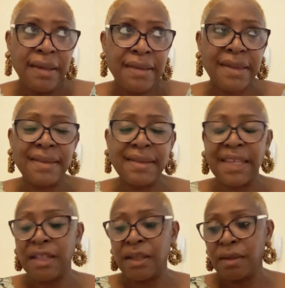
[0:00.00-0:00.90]
since
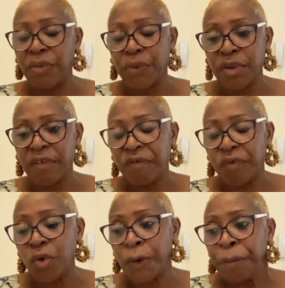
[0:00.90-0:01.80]

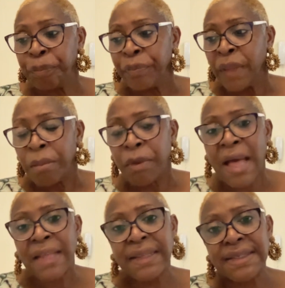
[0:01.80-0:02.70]
1834. But
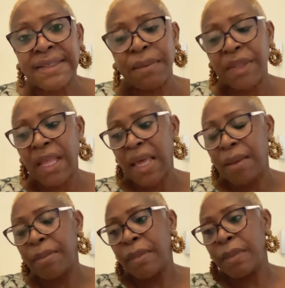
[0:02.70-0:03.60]
at the same
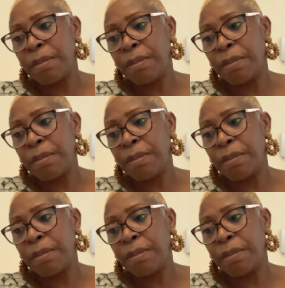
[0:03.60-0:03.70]
time,